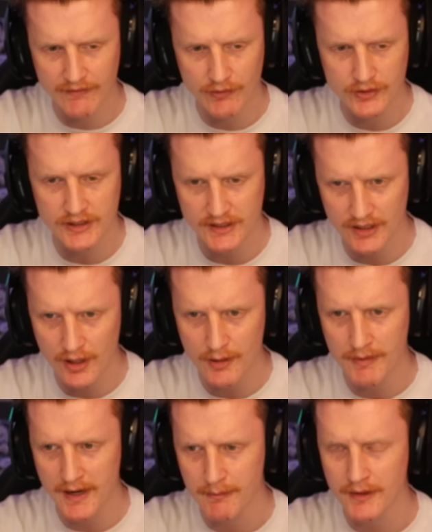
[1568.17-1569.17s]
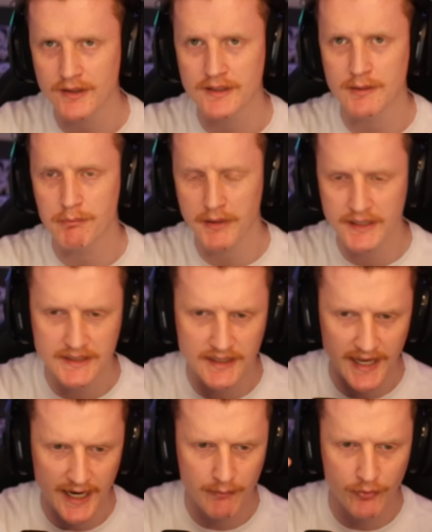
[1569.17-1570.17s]
evil snowmen because the
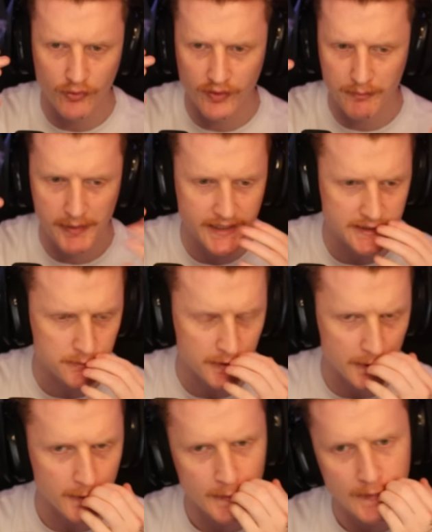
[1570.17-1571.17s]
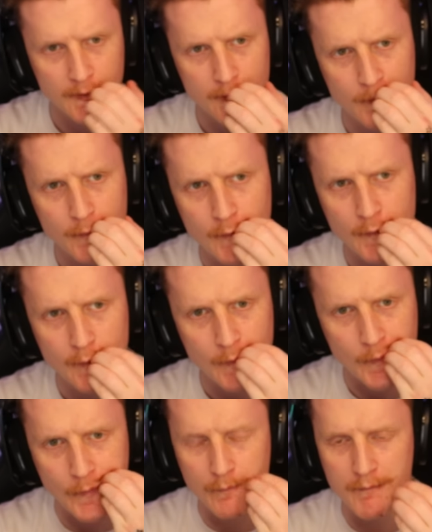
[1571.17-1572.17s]
blizzard came through the basement.
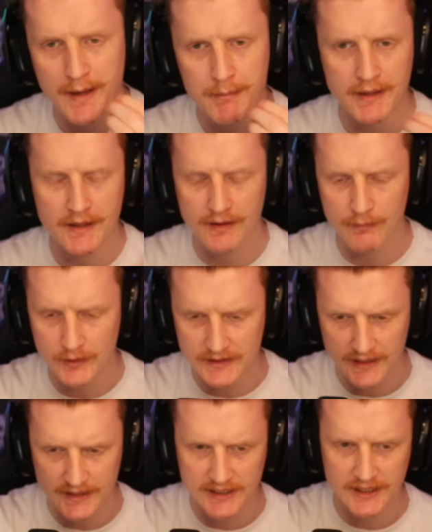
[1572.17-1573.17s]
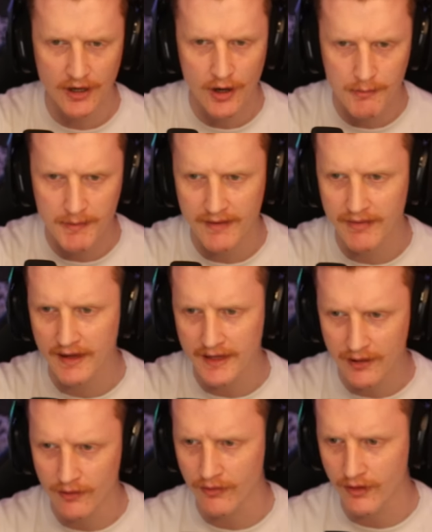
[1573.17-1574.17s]
Or maybe that was it the snowmen that
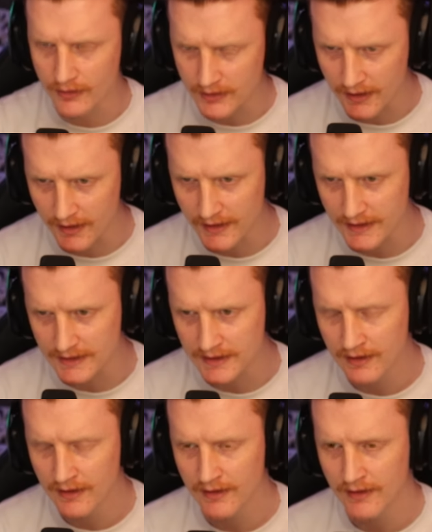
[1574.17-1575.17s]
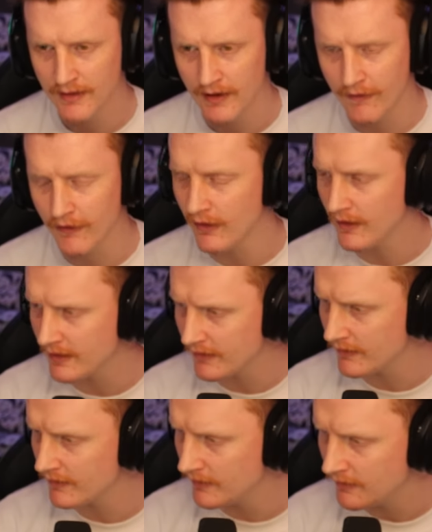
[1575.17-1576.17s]
killed those guys? I feel
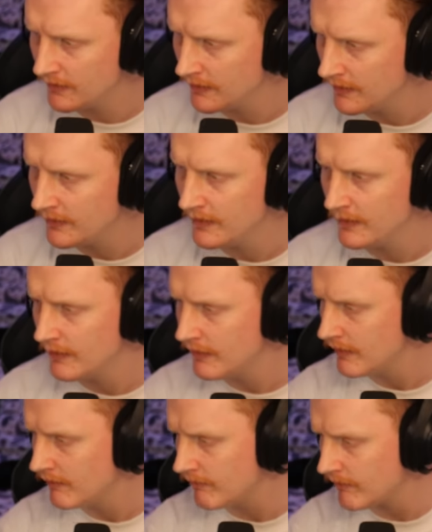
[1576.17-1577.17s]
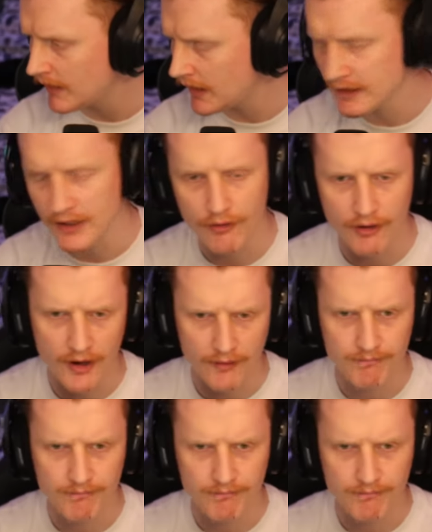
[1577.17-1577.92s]
like... I don't know.